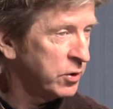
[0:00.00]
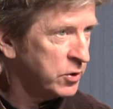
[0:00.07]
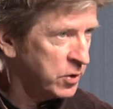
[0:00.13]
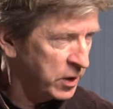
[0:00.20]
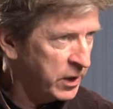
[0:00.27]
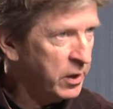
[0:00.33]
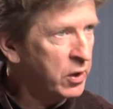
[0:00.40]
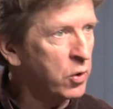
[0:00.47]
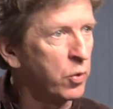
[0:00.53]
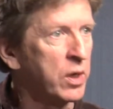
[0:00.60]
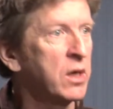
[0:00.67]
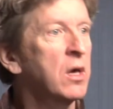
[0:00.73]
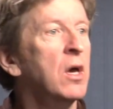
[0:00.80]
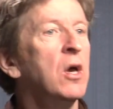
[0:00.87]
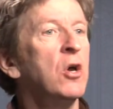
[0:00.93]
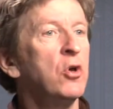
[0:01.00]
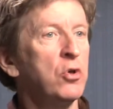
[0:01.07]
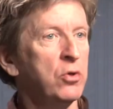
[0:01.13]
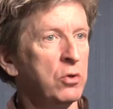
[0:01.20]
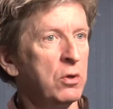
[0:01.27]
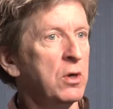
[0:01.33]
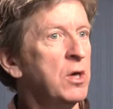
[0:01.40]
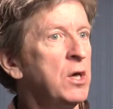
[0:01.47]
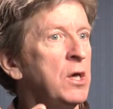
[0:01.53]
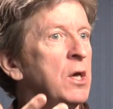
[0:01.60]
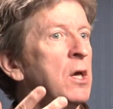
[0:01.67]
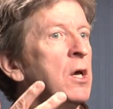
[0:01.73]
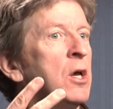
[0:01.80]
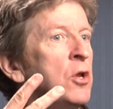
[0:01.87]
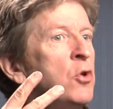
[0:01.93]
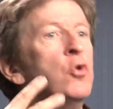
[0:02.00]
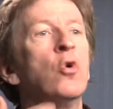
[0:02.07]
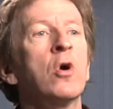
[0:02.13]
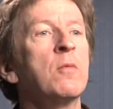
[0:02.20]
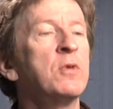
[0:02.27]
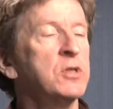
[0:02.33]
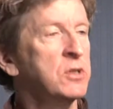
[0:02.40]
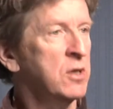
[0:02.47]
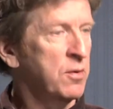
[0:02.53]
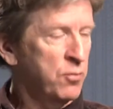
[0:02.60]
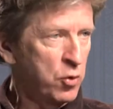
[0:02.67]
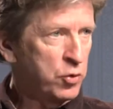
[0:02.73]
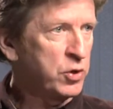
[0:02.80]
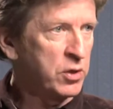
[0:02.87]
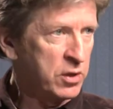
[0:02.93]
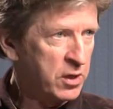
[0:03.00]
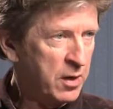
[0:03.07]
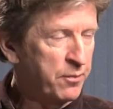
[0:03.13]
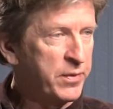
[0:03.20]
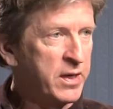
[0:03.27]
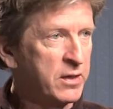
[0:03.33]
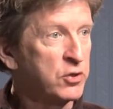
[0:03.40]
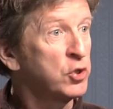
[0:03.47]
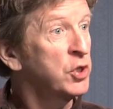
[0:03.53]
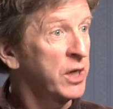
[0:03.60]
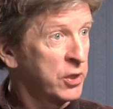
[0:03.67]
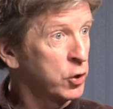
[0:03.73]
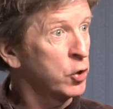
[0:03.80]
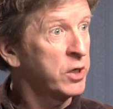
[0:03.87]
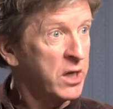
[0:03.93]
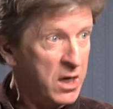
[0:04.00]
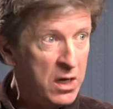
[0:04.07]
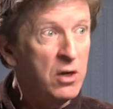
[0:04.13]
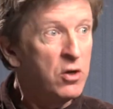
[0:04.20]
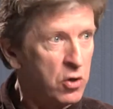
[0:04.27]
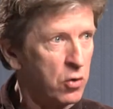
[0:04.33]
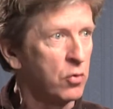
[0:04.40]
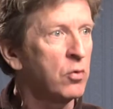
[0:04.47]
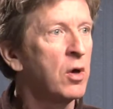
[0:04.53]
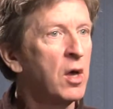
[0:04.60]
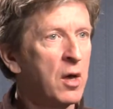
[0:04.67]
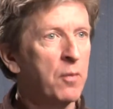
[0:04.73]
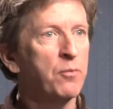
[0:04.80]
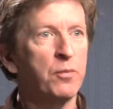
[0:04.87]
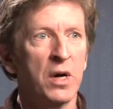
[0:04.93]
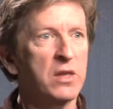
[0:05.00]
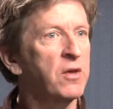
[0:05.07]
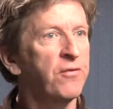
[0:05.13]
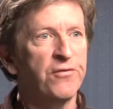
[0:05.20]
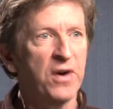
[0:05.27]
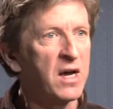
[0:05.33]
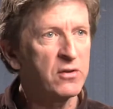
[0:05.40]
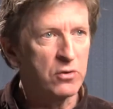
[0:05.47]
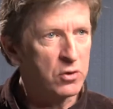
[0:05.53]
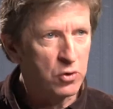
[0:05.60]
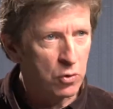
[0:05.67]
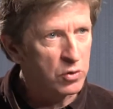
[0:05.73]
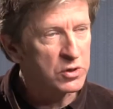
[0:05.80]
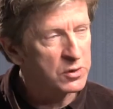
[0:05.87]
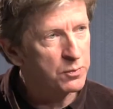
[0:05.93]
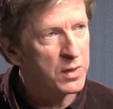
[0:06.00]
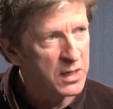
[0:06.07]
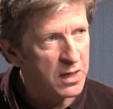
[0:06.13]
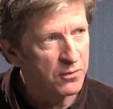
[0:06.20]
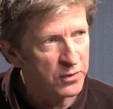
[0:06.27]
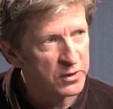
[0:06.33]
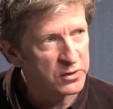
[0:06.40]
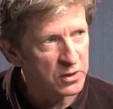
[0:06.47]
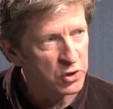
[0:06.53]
the soliloquy, enormous emotion can be engendered in you yes. by the fact that you're speaking the